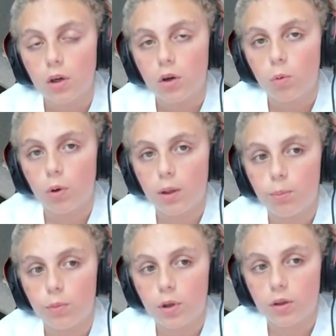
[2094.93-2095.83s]

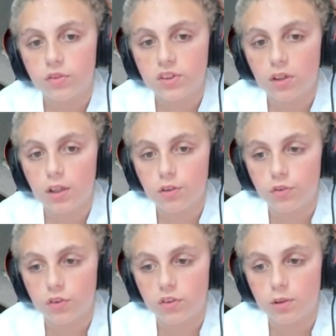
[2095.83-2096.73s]
while other
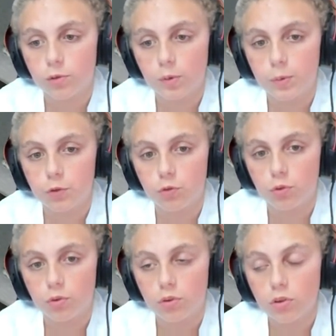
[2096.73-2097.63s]
systems will
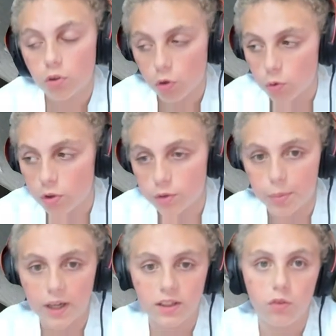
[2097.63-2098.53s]
be cooled
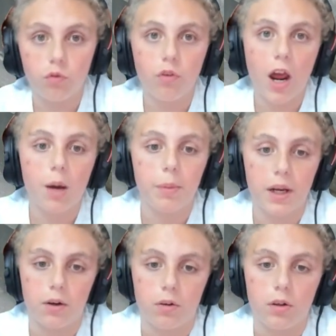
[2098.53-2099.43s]
by the ram
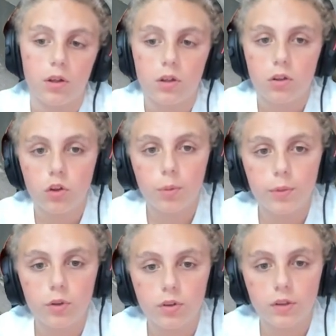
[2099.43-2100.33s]
air.
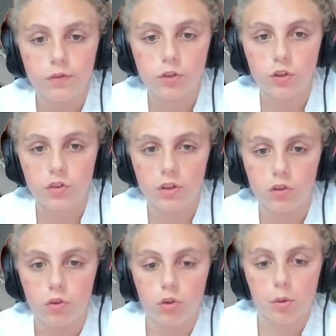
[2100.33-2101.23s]
Normally you'd leave it just
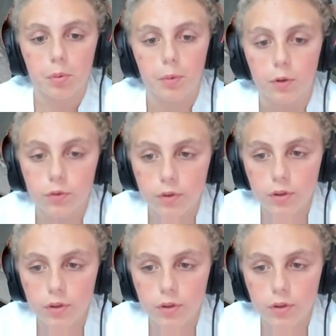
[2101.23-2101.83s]
in normal mode.